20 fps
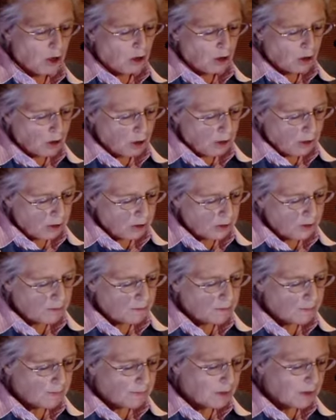or
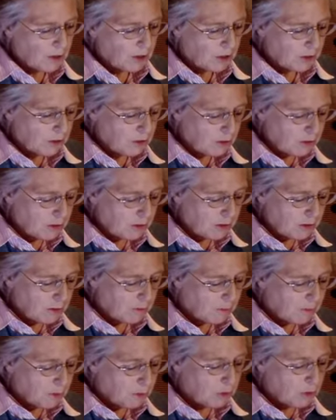the,
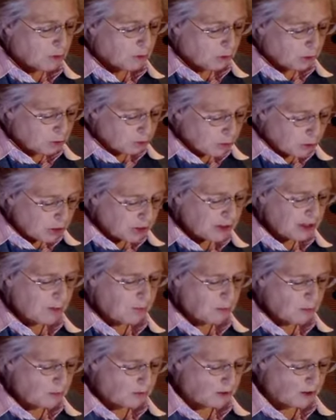the, the Rodin
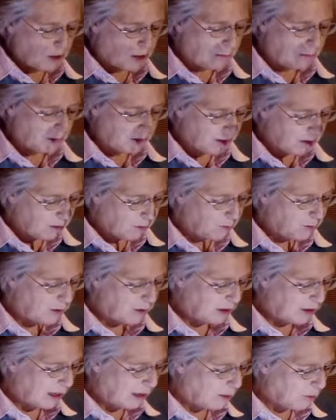Museum in
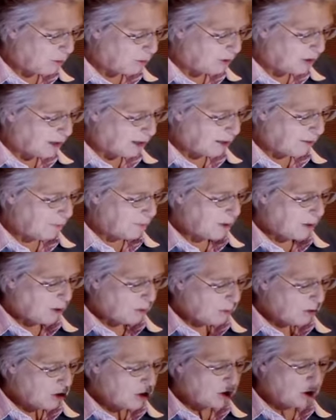Philadelphia,
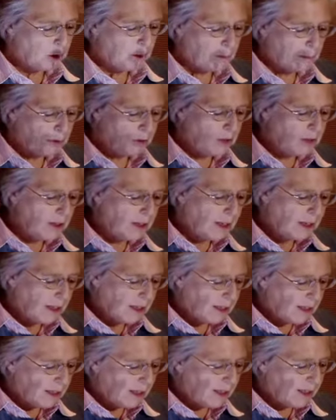which opened
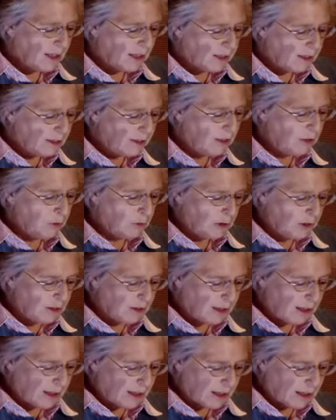in nineteen
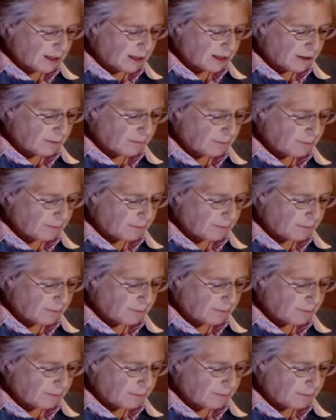twenty-nine.